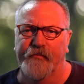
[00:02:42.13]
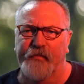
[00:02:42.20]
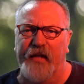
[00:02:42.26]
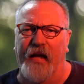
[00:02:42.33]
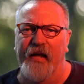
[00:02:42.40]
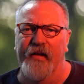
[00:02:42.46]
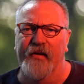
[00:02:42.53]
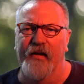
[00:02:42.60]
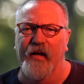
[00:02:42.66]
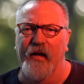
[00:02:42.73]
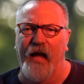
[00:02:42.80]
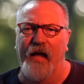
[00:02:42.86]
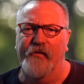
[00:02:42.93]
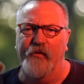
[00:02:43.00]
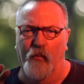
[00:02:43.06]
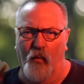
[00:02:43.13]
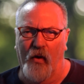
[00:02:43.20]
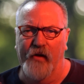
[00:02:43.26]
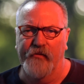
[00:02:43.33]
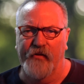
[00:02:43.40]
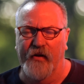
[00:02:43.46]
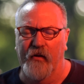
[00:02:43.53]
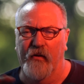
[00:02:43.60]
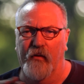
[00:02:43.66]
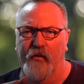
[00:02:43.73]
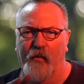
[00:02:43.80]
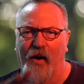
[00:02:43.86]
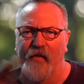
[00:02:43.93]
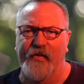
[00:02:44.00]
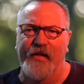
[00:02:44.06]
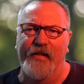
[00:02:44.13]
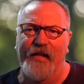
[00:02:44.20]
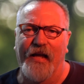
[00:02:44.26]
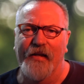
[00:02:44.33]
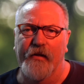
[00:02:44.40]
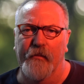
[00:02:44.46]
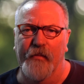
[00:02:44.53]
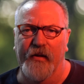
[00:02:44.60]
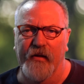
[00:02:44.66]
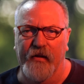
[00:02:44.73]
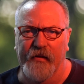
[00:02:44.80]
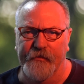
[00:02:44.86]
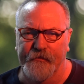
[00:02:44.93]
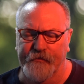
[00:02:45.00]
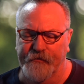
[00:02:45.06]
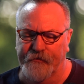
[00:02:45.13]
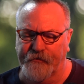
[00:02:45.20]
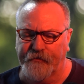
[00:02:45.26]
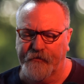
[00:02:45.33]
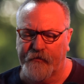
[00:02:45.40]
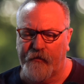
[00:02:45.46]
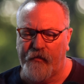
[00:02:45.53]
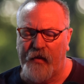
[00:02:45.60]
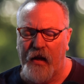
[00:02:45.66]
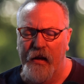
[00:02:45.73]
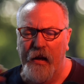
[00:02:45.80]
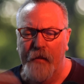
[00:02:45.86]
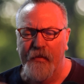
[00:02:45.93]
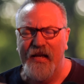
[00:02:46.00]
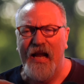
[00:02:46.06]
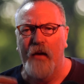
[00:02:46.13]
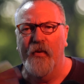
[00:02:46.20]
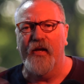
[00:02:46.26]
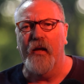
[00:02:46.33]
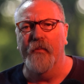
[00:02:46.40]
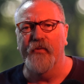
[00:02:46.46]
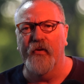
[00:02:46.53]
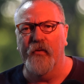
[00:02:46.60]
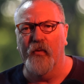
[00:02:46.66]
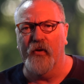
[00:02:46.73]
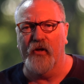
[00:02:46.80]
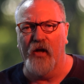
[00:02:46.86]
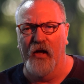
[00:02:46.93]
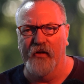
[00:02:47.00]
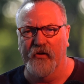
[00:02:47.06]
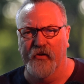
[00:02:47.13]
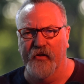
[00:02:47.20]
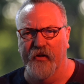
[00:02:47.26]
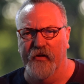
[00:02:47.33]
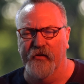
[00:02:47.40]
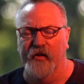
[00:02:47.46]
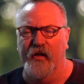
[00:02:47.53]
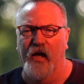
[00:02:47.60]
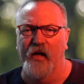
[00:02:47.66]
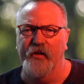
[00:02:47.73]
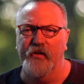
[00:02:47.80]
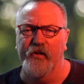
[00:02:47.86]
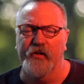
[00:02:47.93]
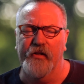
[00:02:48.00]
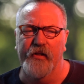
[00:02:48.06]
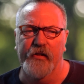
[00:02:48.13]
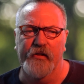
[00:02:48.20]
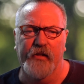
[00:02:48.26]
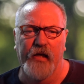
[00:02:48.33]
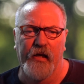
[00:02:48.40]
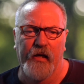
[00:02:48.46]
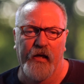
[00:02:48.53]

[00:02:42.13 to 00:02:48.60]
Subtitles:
and as it was throughout the Enlightenment. But now we come to the word consciousness. Consciousness